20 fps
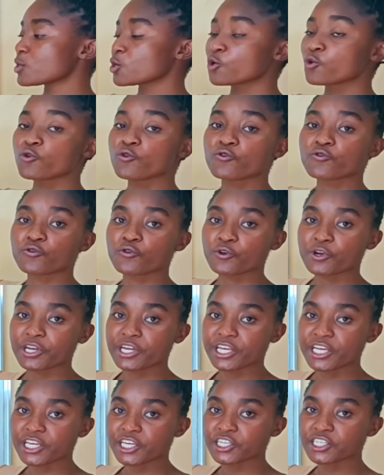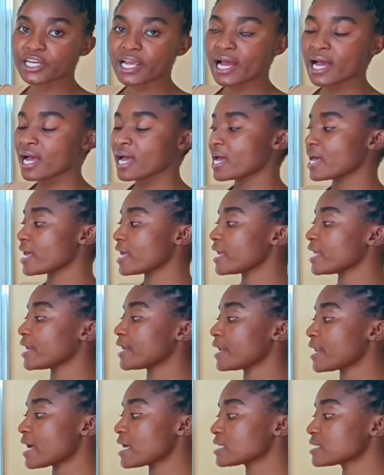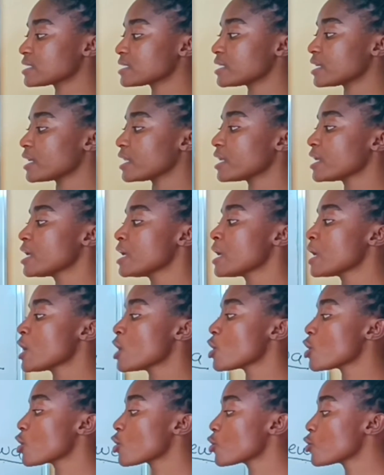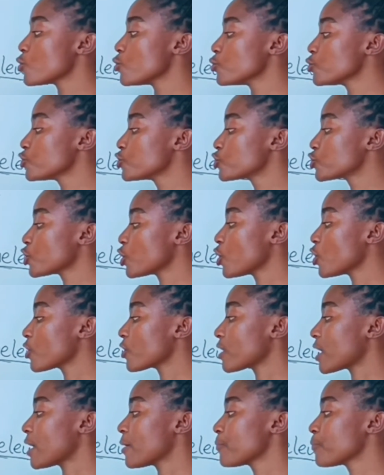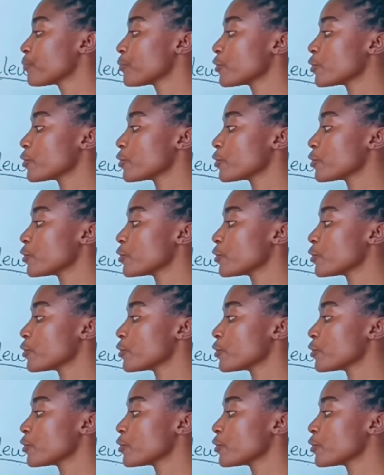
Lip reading: kufundisha, and lastly, kuchora.